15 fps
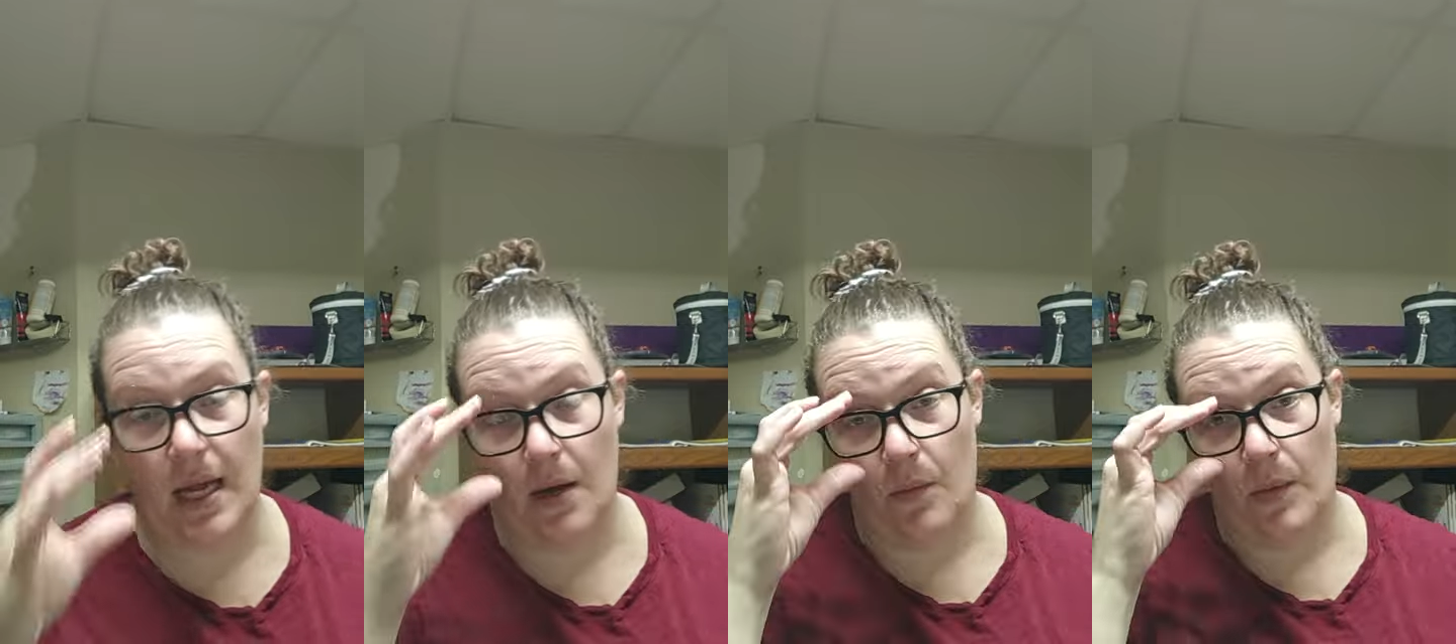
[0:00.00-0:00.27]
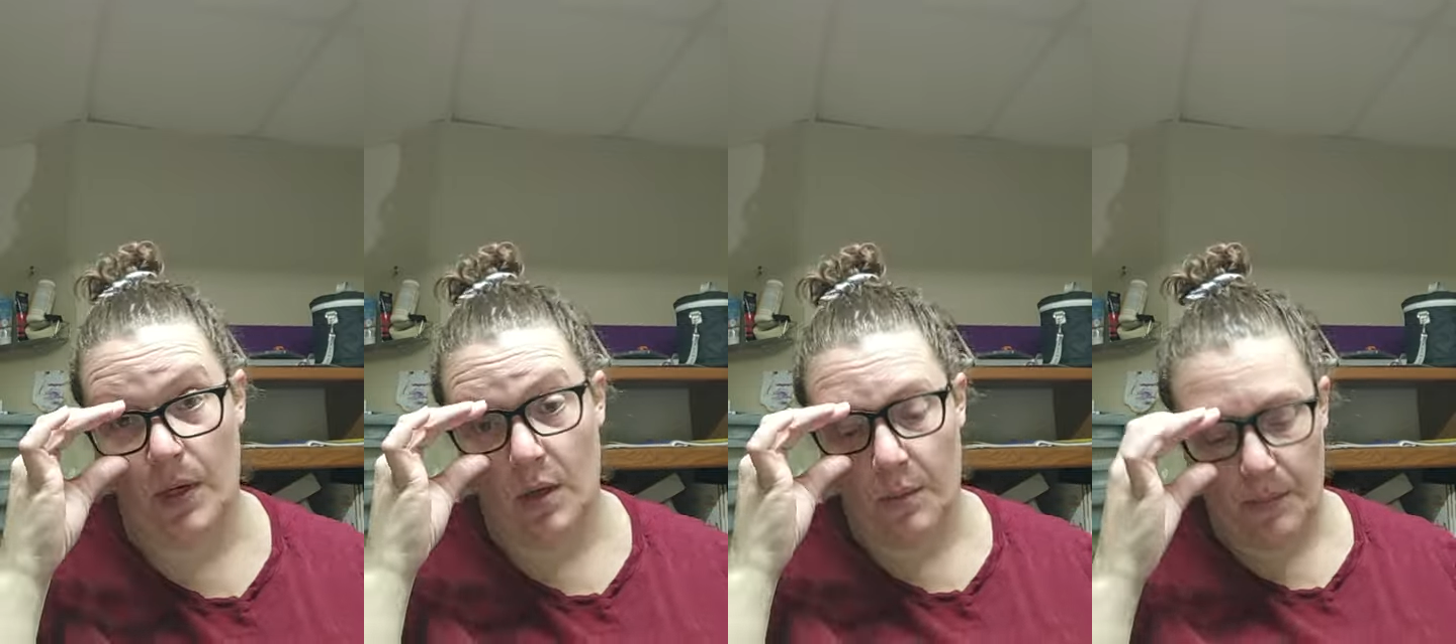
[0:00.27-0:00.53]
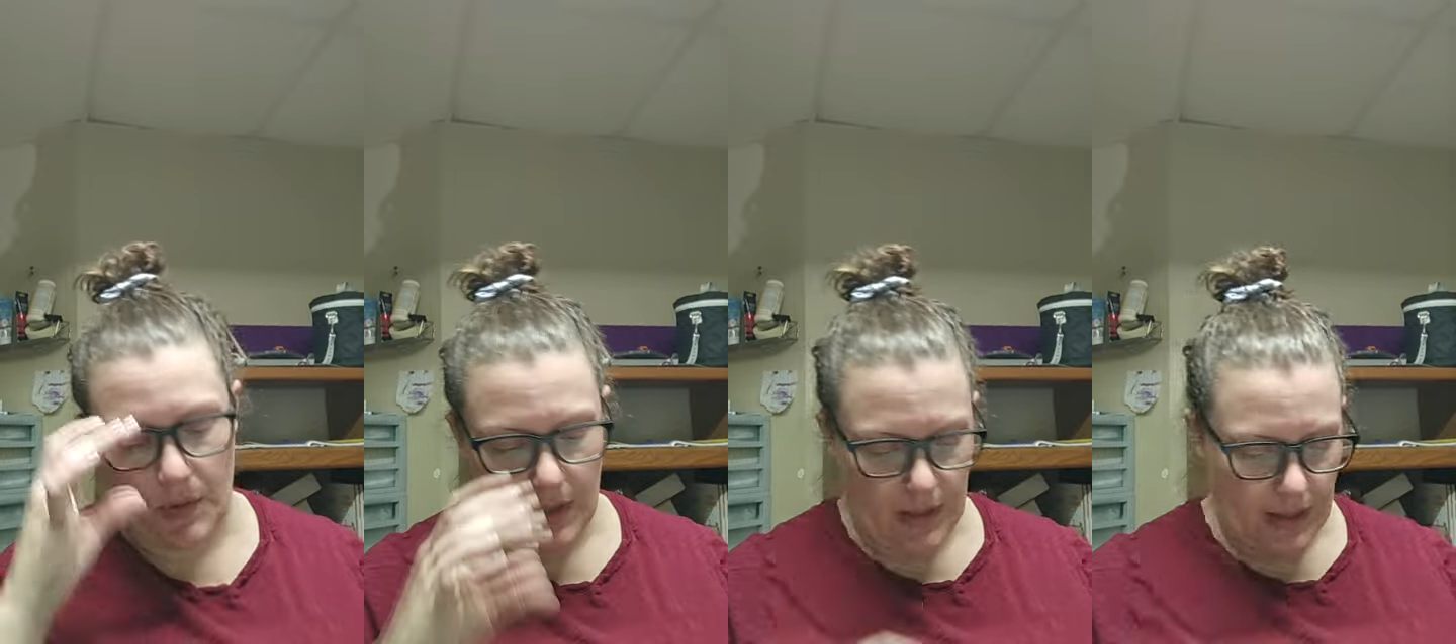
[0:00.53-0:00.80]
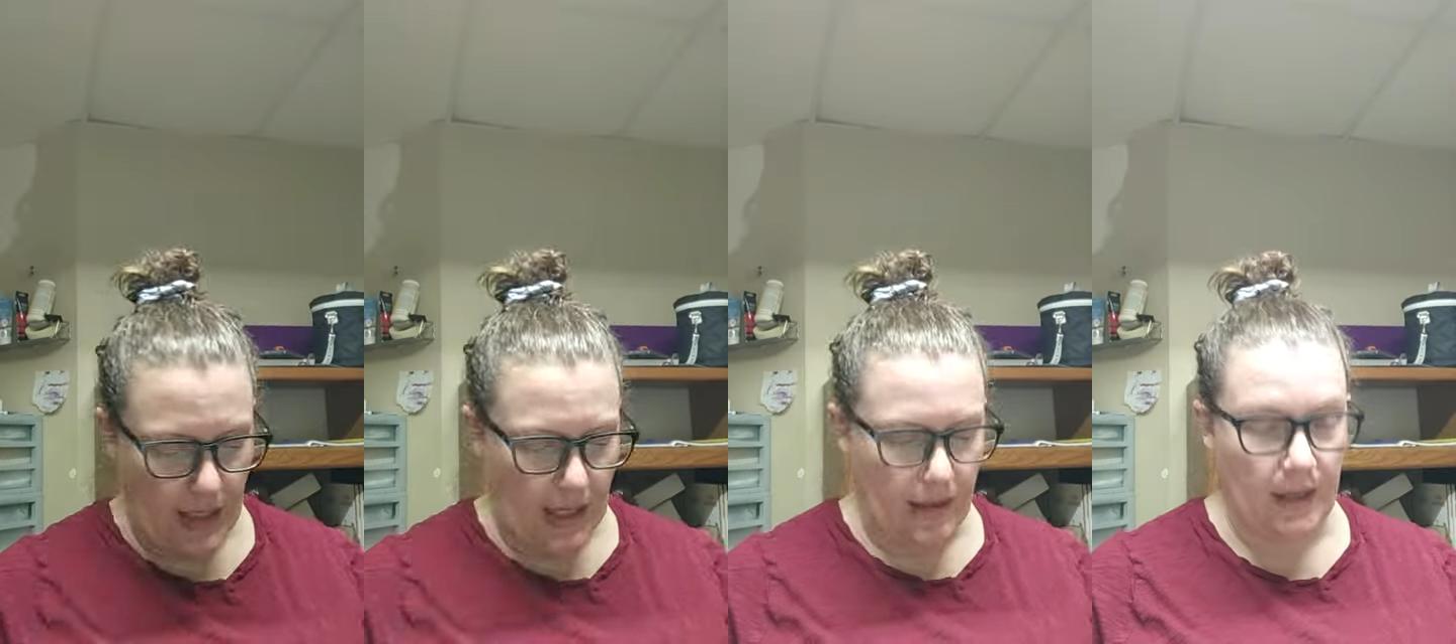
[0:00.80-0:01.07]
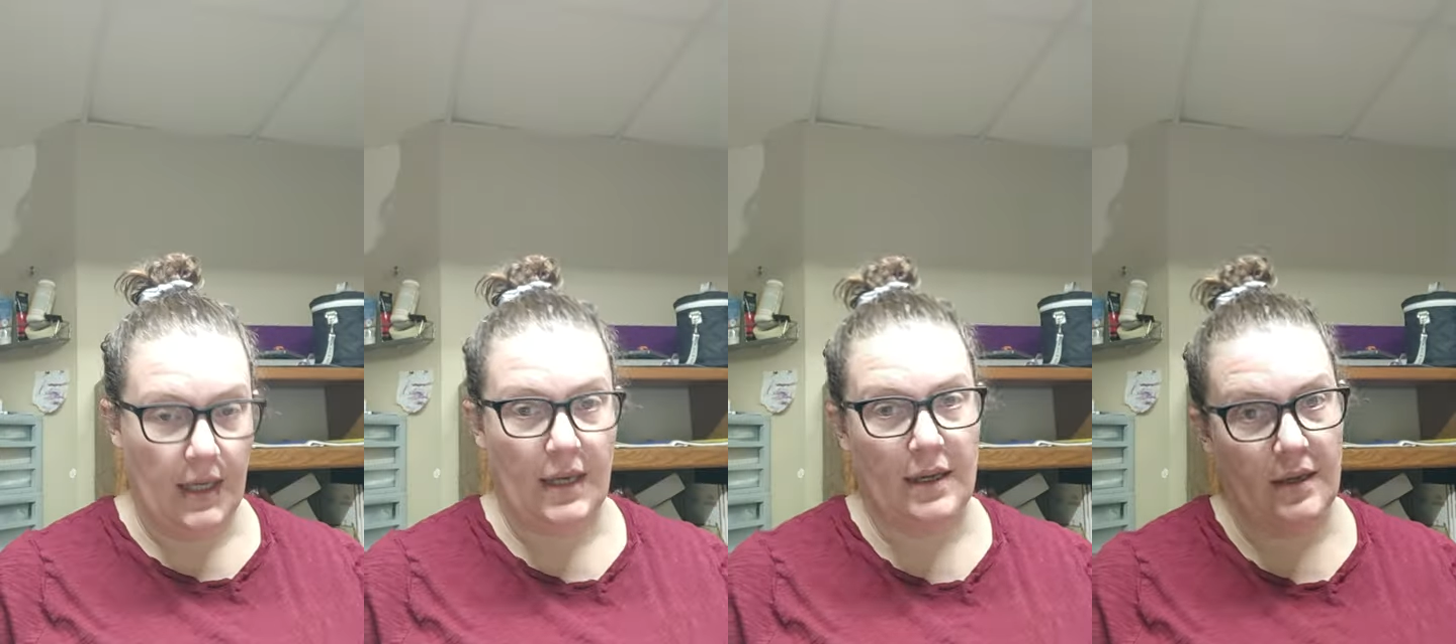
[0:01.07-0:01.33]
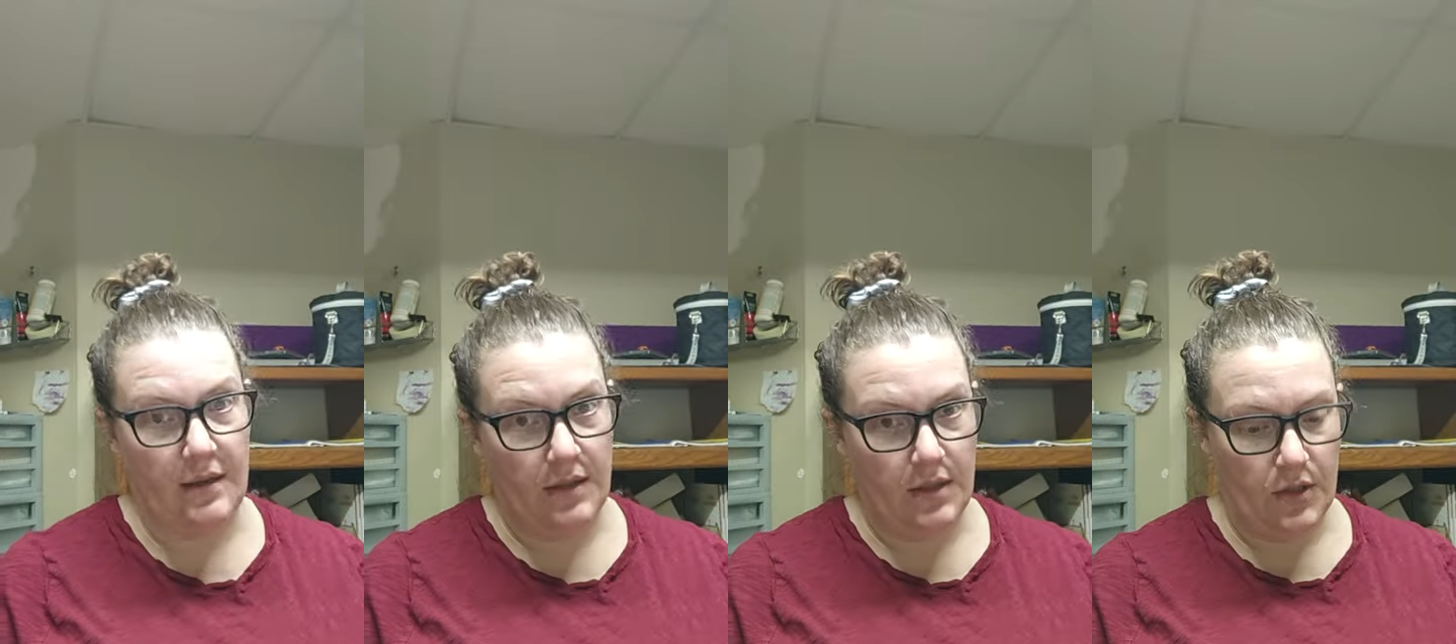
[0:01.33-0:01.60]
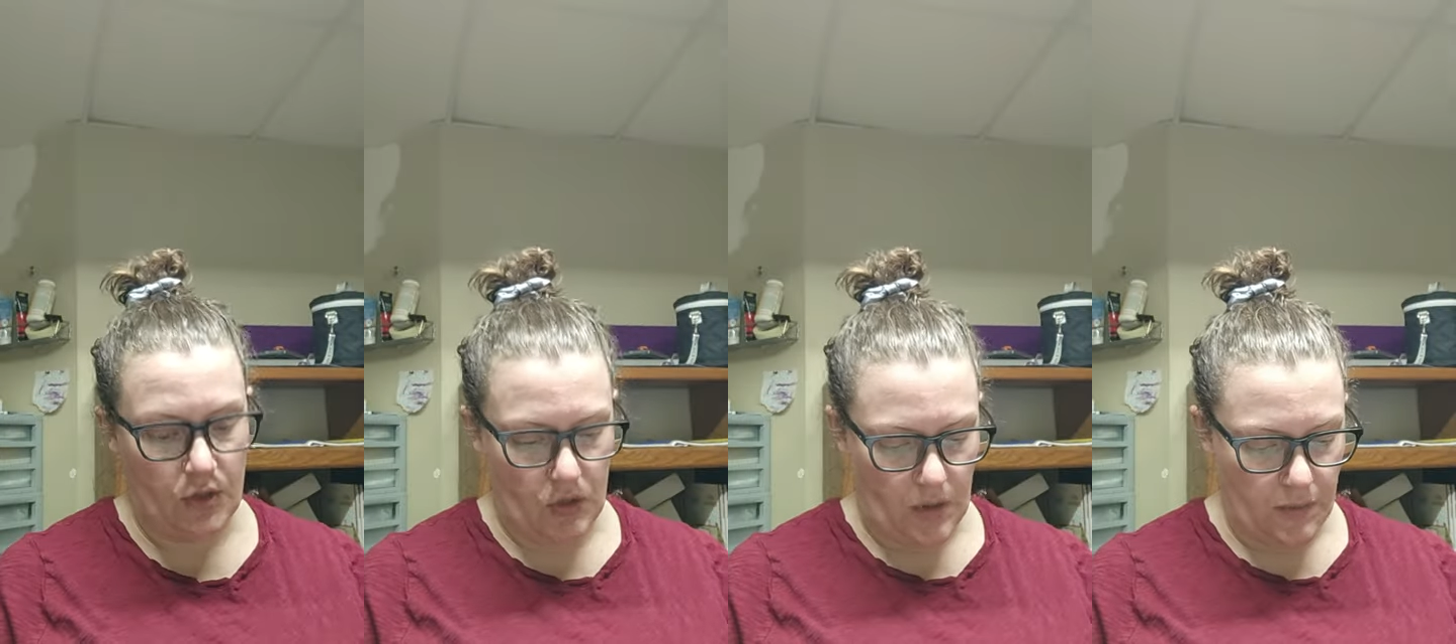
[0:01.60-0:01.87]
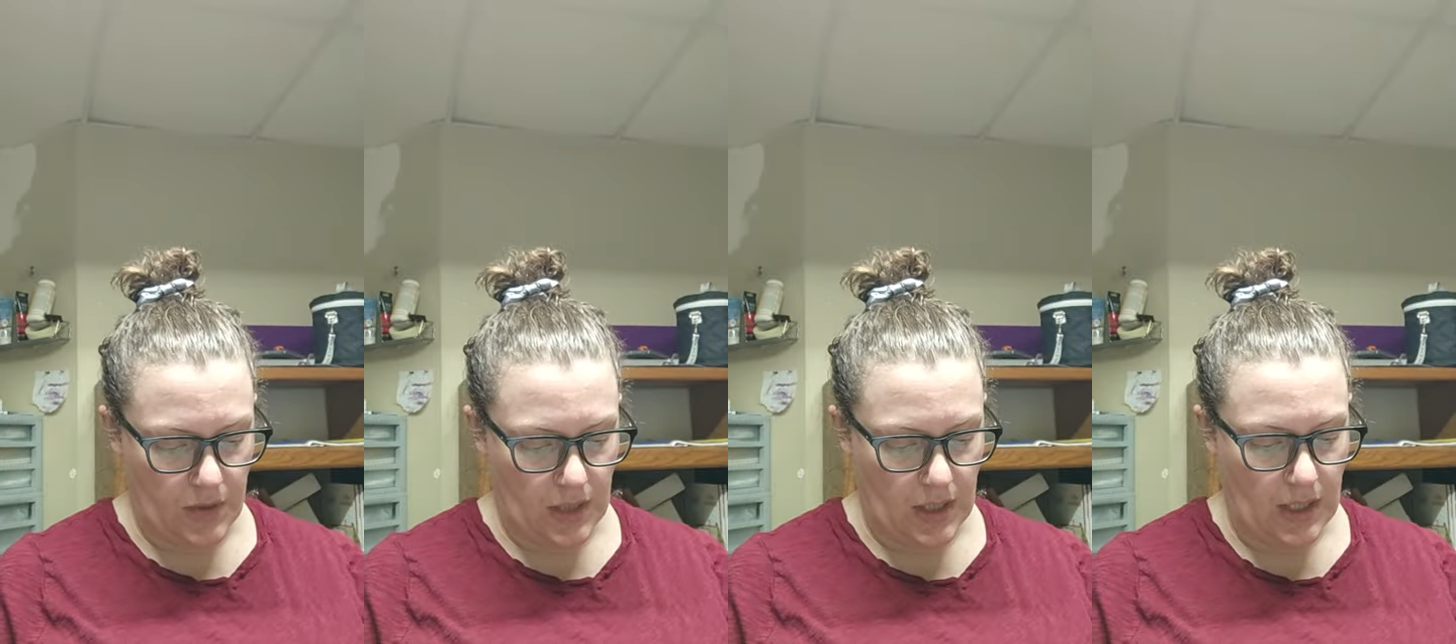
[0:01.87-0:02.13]
I will put that link in the
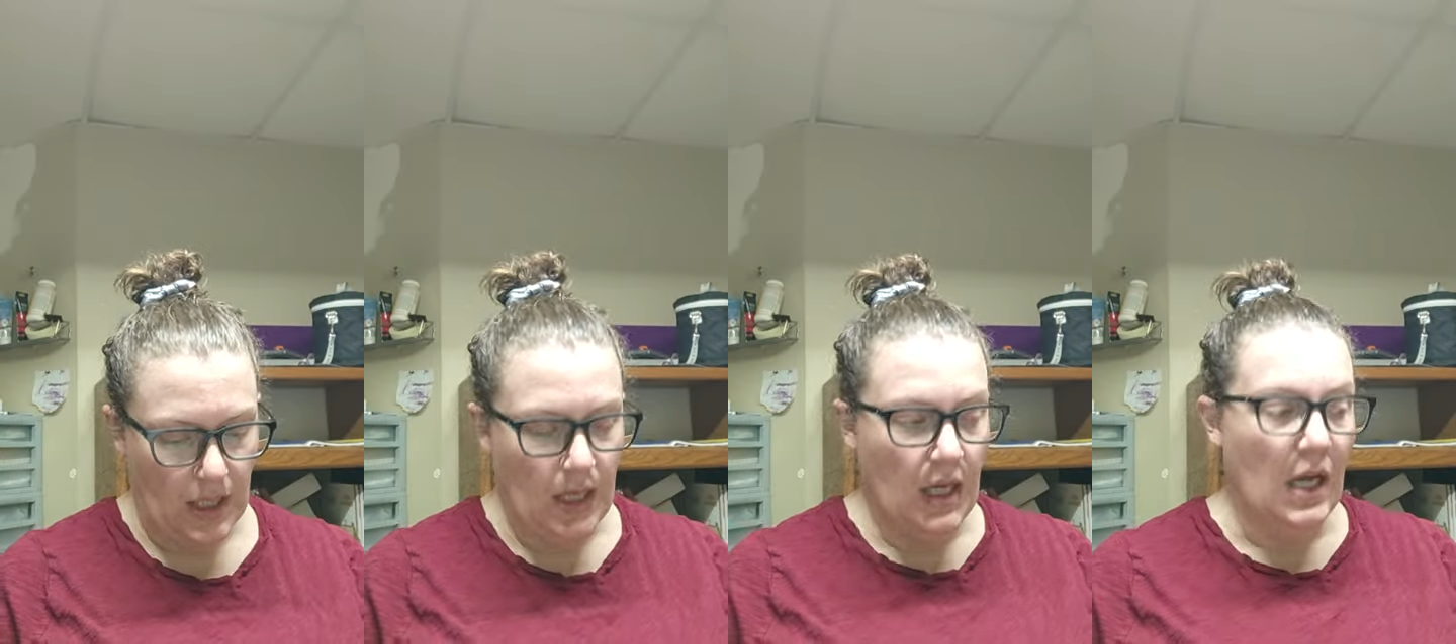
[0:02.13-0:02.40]
description,